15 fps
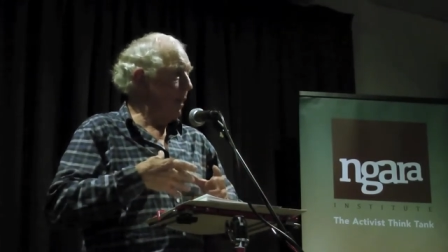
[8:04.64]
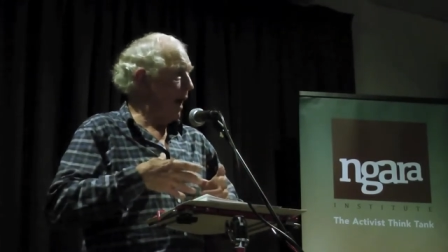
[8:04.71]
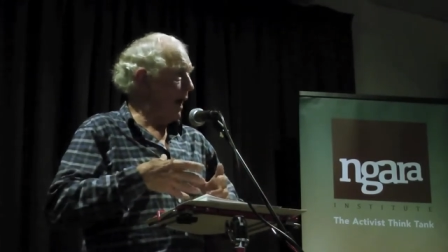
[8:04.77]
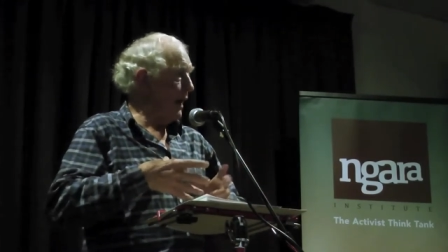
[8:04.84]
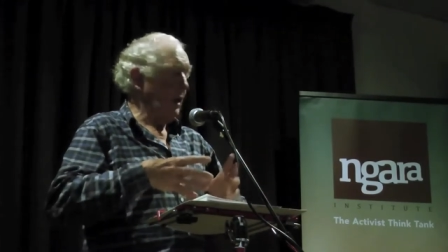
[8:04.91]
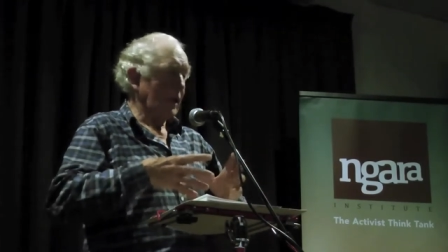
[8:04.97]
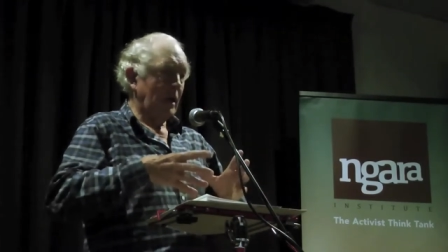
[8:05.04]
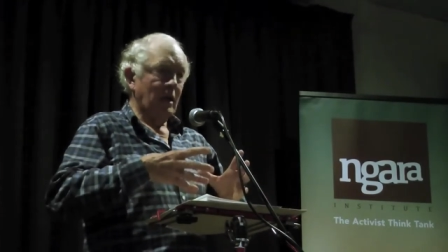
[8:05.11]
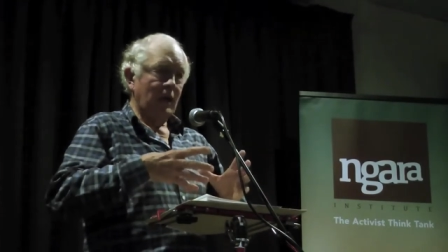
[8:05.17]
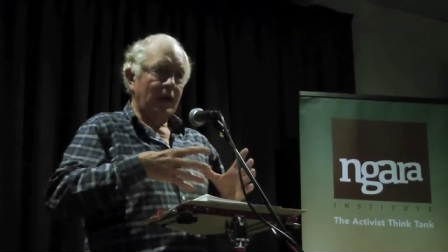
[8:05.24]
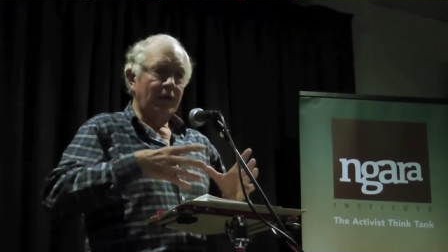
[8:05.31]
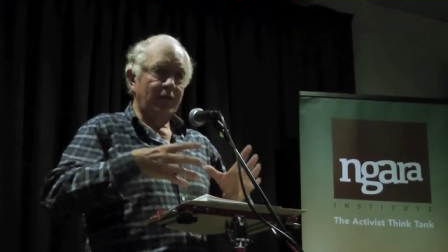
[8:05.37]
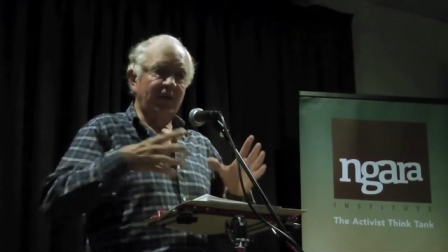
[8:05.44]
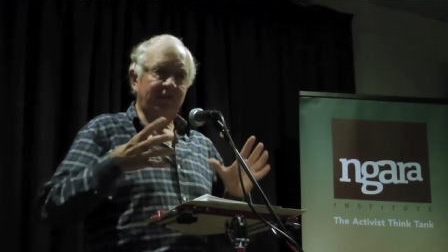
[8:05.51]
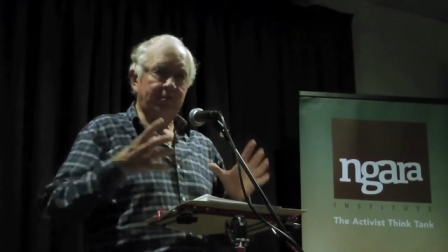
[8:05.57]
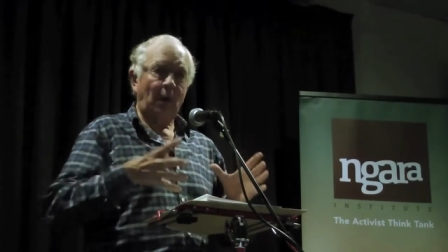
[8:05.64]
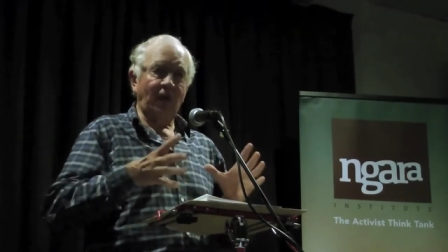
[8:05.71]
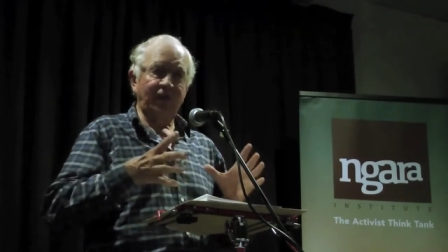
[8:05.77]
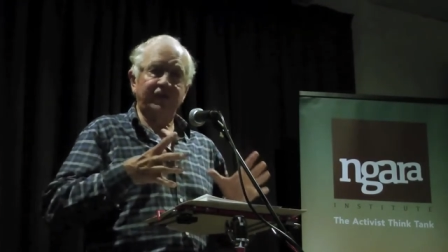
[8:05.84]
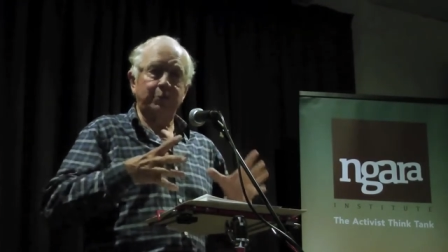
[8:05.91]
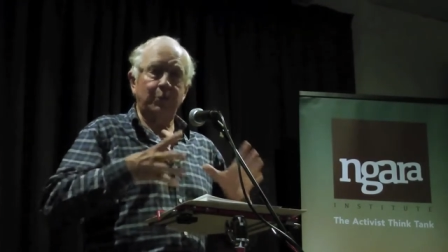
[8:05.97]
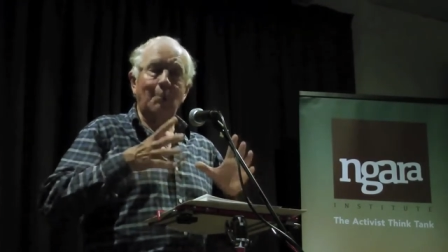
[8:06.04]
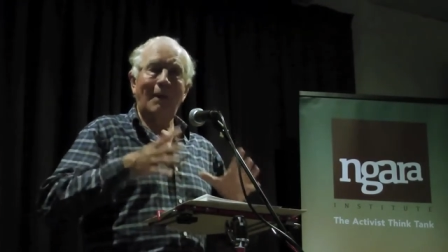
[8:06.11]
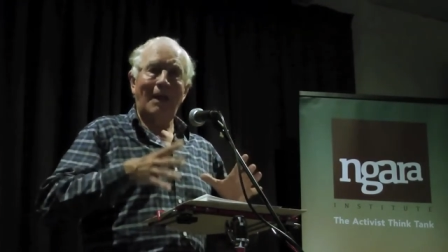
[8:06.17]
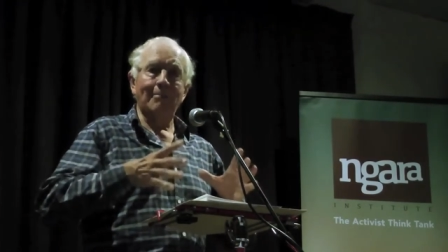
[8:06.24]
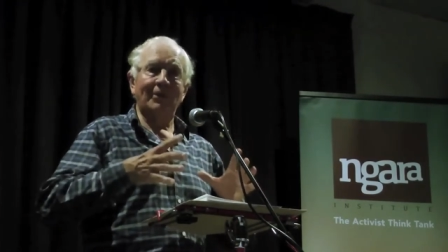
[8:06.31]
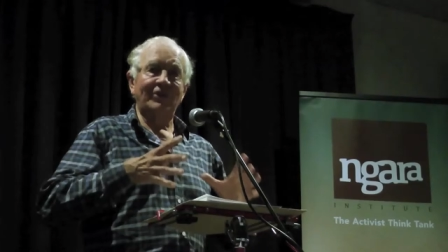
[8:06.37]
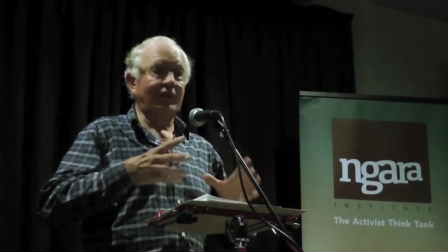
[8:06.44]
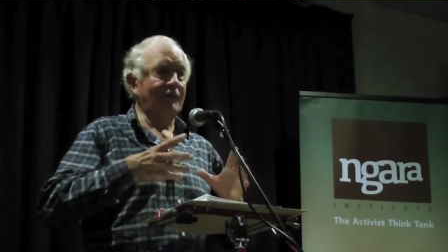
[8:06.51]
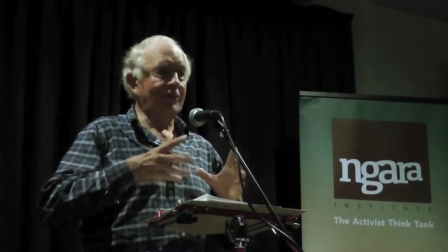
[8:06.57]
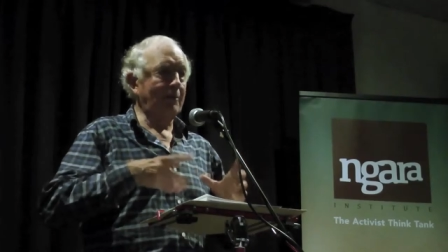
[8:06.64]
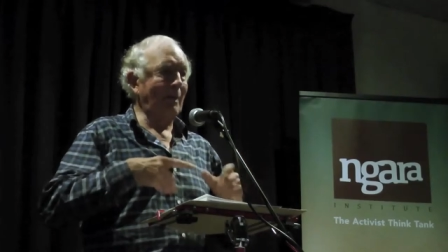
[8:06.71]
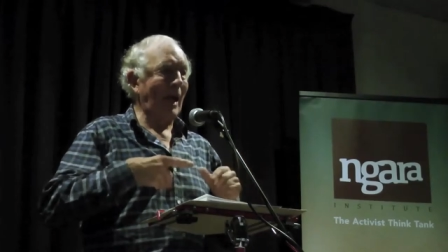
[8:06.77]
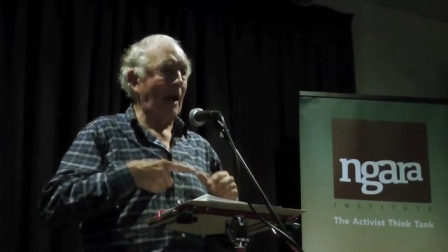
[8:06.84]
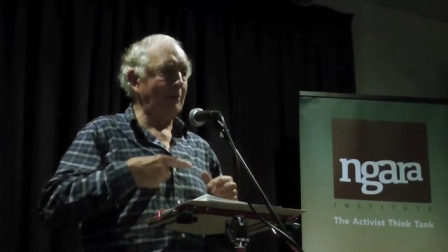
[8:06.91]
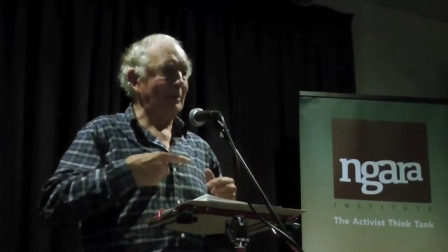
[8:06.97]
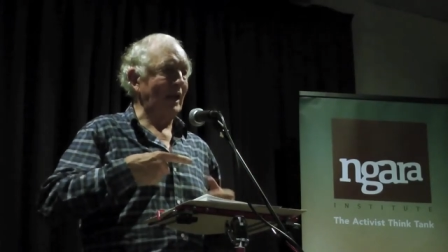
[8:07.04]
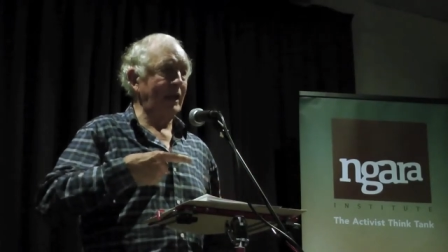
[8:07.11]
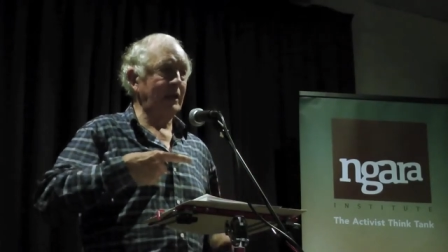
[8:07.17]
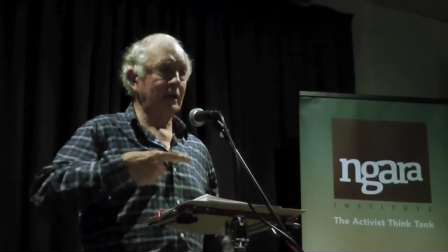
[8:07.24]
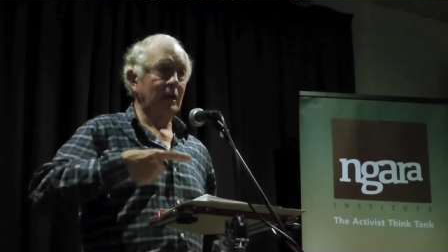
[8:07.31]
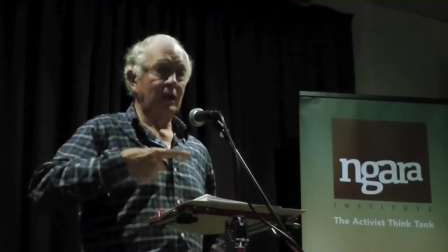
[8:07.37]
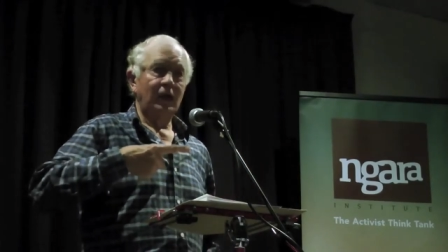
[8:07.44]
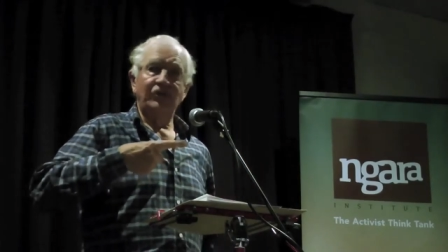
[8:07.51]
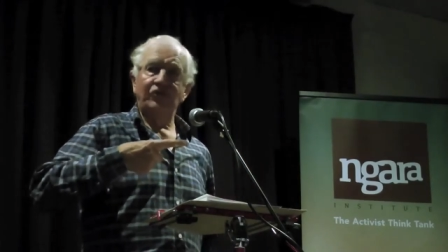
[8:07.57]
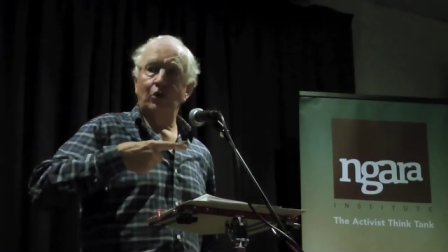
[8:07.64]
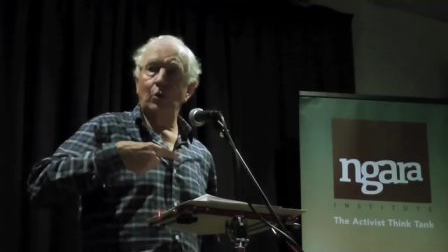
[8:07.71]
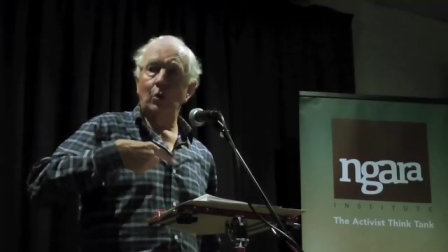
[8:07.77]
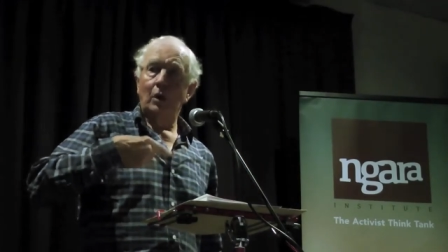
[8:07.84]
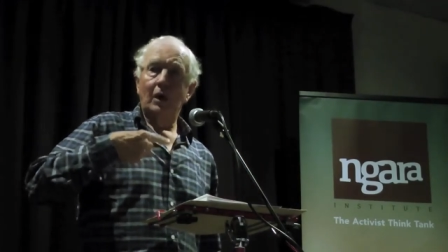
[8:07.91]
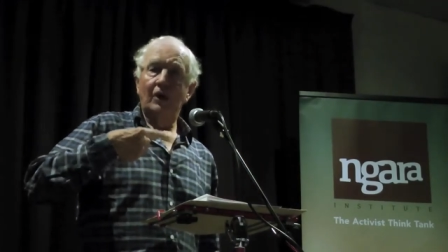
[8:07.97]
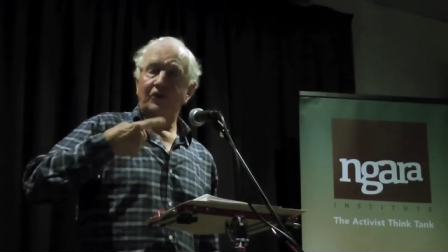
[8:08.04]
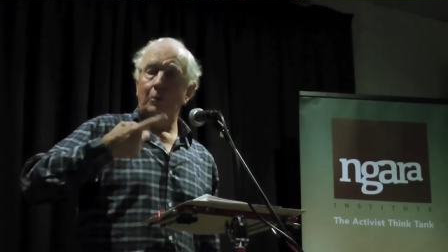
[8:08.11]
by responsible members of the public to,